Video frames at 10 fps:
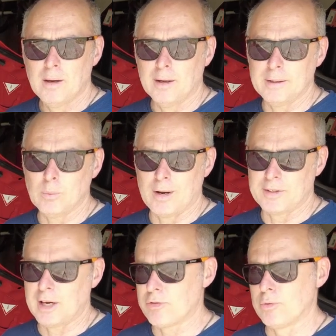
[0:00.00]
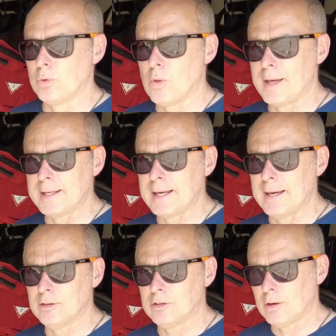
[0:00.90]
I didn't want to have to go through all that
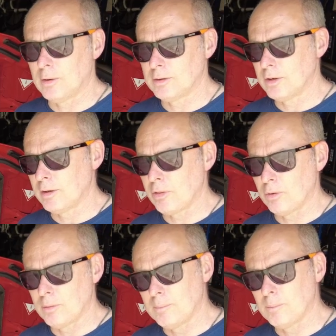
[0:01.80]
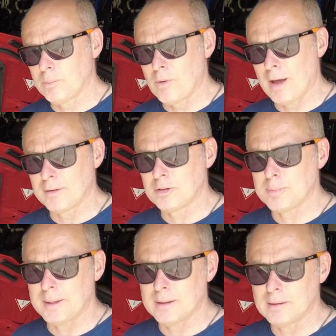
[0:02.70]
again, so I kind of thought rather than
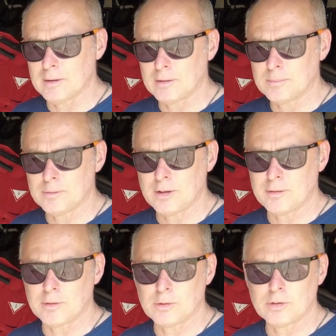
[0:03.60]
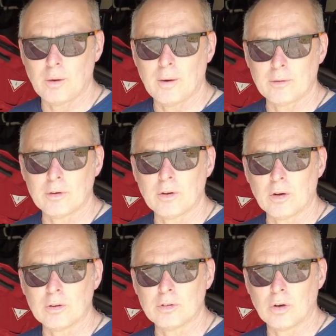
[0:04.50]
spending the $700 or
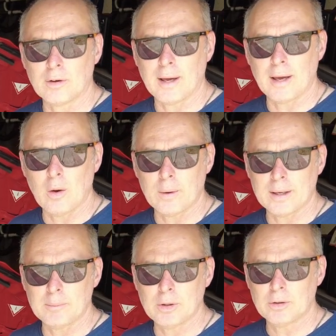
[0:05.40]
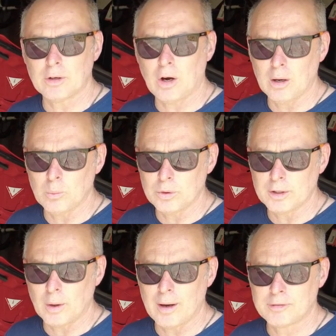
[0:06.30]
so on an OEM unit, I would
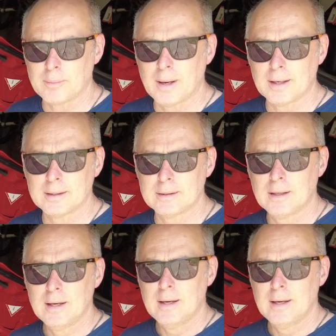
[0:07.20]
go aftermarket.